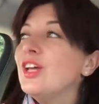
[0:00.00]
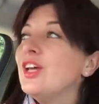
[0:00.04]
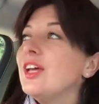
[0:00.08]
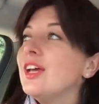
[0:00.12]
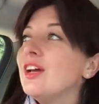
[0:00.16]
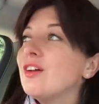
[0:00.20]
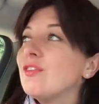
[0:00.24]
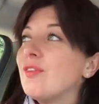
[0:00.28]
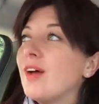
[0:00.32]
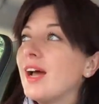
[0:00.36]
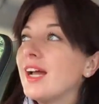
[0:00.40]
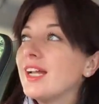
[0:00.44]

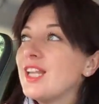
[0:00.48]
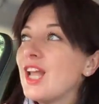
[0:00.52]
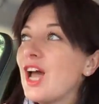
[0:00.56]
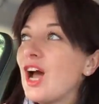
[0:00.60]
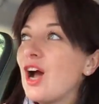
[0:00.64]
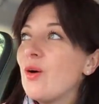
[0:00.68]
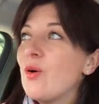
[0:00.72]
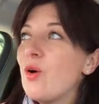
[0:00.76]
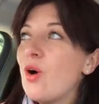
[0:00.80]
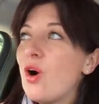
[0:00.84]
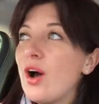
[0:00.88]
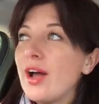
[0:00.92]
right
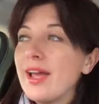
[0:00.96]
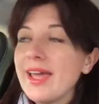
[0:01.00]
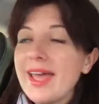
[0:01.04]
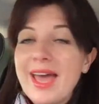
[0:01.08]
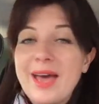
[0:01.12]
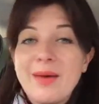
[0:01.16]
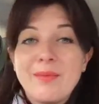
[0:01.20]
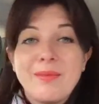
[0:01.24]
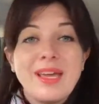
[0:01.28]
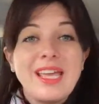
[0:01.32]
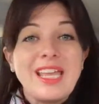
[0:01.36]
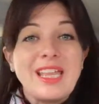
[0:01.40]
now I
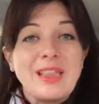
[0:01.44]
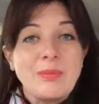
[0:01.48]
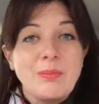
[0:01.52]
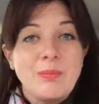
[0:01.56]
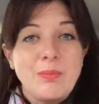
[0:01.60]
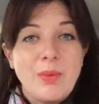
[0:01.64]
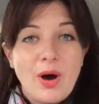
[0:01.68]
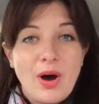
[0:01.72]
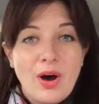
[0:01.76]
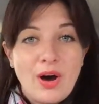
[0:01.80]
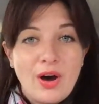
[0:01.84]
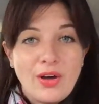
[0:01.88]
am in
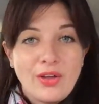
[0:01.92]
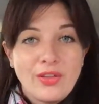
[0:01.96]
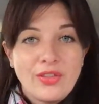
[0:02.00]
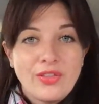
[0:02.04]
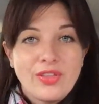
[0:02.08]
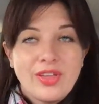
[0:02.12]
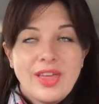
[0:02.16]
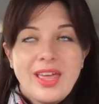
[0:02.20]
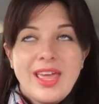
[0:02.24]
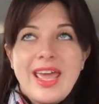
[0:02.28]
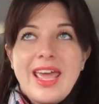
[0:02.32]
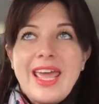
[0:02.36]

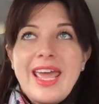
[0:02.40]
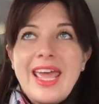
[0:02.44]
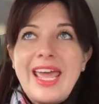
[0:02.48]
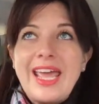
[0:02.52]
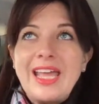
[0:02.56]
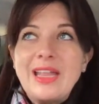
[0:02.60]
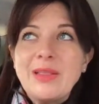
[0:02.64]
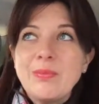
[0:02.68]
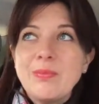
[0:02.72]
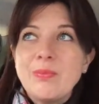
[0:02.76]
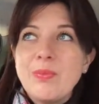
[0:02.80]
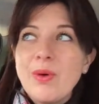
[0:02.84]
Bath.
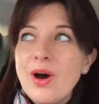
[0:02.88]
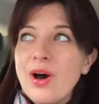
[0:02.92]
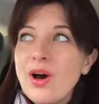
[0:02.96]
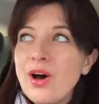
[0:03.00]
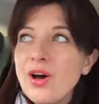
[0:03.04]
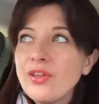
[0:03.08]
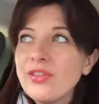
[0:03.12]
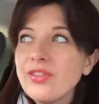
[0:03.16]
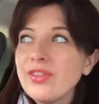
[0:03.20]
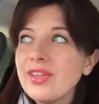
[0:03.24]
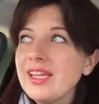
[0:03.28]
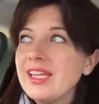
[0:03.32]
In
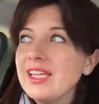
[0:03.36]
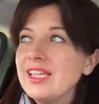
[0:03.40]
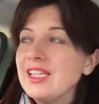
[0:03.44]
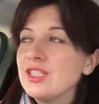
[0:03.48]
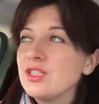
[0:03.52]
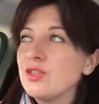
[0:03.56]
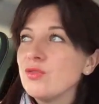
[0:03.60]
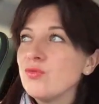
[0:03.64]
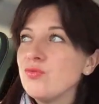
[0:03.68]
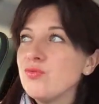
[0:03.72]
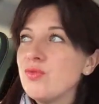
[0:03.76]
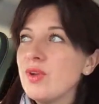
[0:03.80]
Bath
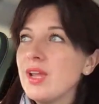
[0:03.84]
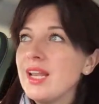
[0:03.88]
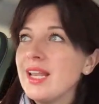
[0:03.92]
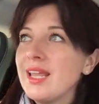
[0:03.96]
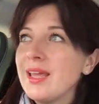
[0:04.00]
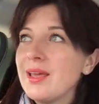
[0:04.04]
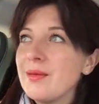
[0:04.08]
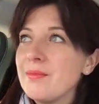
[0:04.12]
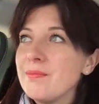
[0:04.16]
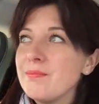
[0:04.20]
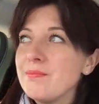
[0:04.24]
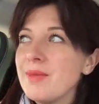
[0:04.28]
is
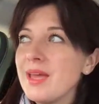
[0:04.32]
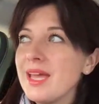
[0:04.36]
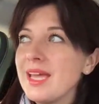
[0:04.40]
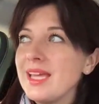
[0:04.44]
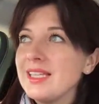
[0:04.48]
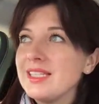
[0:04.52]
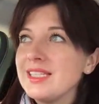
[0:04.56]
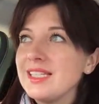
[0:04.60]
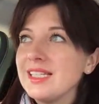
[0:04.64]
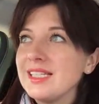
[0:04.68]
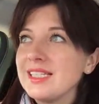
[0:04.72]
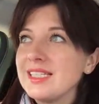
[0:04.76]
really
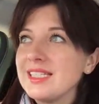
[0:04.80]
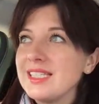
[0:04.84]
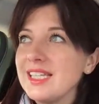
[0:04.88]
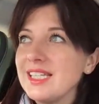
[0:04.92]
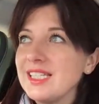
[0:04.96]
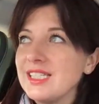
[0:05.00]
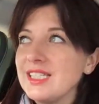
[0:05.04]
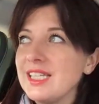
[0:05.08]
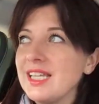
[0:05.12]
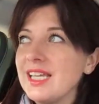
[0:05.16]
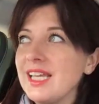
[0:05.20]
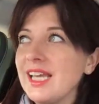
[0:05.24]
amazing
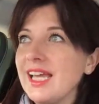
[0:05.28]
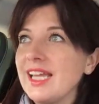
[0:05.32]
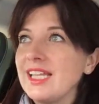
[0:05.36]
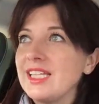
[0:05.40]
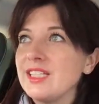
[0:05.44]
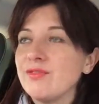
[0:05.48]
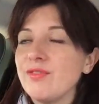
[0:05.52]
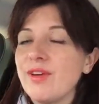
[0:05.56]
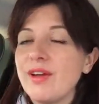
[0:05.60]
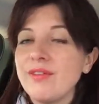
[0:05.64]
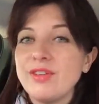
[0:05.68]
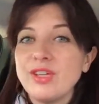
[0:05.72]
city.
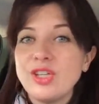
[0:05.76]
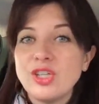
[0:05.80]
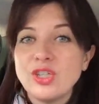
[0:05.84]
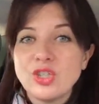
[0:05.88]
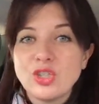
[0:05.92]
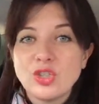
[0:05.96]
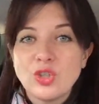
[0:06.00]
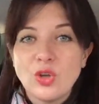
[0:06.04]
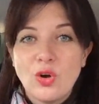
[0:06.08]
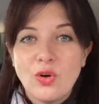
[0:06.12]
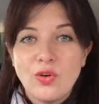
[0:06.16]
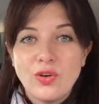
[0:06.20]
It's very
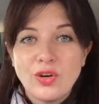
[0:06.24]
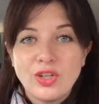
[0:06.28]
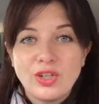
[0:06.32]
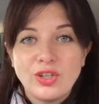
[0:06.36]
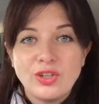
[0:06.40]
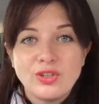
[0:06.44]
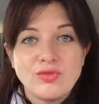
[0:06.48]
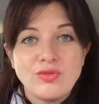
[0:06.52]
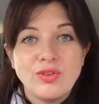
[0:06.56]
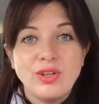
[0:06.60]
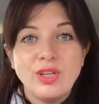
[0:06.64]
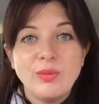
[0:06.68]
historical.
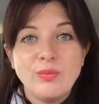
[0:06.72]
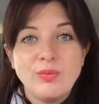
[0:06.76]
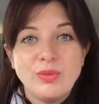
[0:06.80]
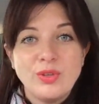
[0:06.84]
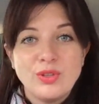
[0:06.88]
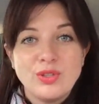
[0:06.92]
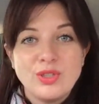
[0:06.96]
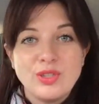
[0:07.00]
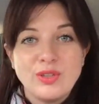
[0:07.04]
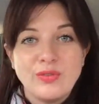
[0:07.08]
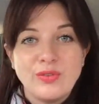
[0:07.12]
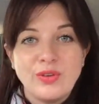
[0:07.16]
It's really
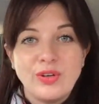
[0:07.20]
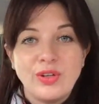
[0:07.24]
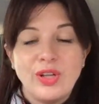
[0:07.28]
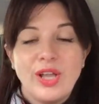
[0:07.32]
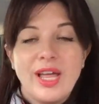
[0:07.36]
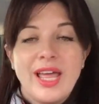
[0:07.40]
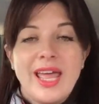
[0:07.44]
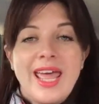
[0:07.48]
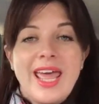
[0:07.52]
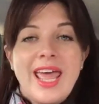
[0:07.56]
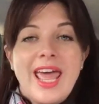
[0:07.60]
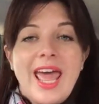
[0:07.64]
beautiful.
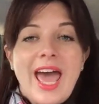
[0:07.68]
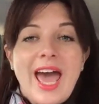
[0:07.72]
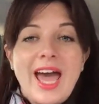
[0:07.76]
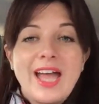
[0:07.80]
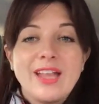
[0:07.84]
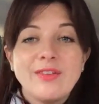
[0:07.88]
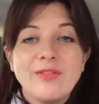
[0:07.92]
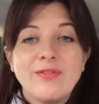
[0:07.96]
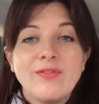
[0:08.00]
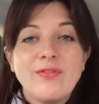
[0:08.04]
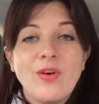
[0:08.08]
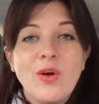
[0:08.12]

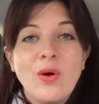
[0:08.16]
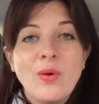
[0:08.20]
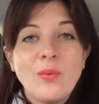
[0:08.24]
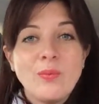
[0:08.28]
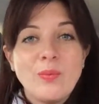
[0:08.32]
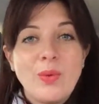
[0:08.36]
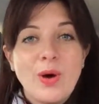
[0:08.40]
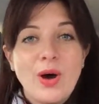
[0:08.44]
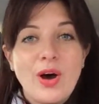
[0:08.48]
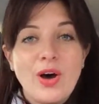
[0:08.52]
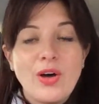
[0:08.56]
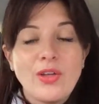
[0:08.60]
And from
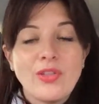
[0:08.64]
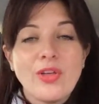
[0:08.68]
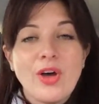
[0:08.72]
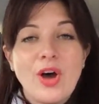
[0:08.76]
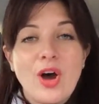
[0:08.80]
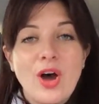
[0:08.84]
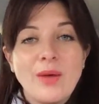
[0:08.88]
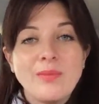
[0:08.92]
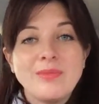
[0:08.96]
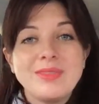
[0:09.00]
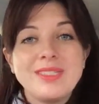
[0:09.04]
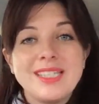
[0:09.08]
Bath,
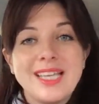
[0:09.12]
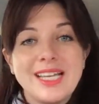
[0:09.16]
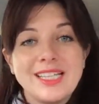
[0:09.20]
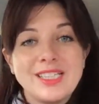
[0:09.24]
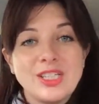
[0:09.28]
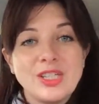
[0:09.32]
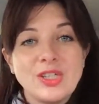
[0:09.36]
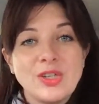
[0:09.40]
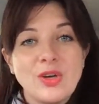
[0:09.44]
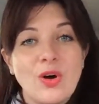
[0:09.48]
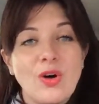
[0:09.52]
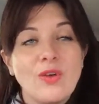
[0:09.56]
I'm
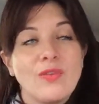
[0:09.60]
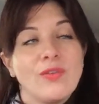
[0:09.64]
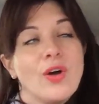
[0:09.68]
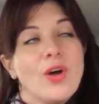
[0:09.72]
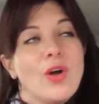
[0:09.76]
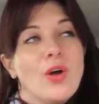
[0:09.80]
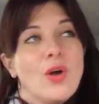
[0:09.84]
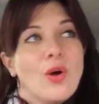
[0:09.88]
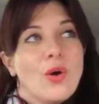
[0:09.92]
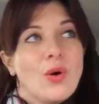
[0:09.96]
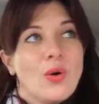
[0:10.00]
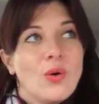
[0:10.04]
setting off
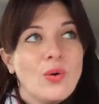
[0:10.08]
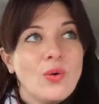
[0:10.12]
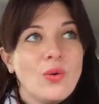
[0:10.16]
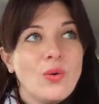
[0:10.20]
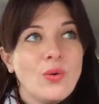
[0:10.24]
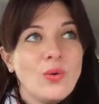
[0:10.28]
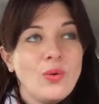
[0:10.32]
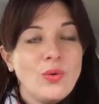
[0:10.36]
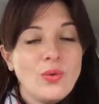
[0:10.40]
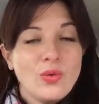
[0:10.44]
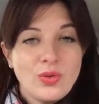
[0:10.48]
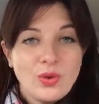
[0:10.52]

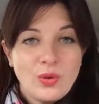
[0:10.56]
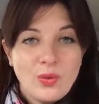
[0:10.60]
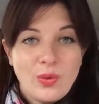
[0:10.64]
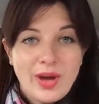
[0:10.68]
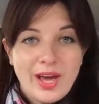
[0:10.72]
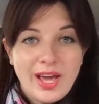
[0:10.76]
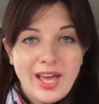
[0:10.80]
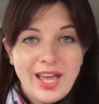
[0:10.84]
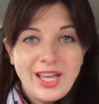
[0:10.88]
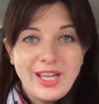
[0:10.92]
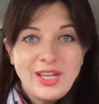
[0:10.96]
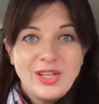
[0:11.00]
all the
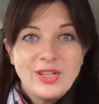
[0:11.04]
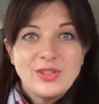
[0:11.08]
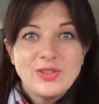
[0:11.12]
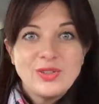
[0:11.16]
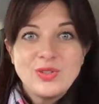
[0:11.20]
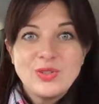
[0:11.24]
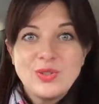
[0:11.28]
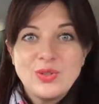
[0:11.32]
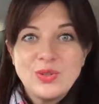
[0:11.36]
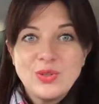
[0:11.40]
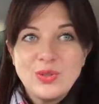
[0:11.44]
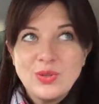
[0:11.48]
way
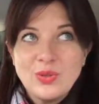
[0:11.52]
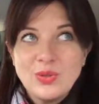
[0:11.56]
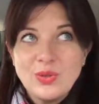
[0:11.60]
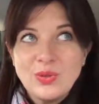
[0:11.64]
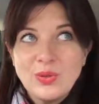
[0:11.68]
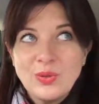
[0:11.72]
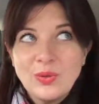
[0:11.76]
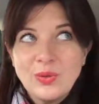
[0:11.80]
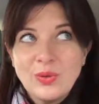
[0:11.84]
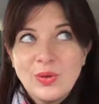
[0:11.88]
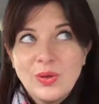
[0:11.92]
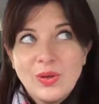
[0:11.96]

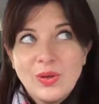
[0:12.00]
to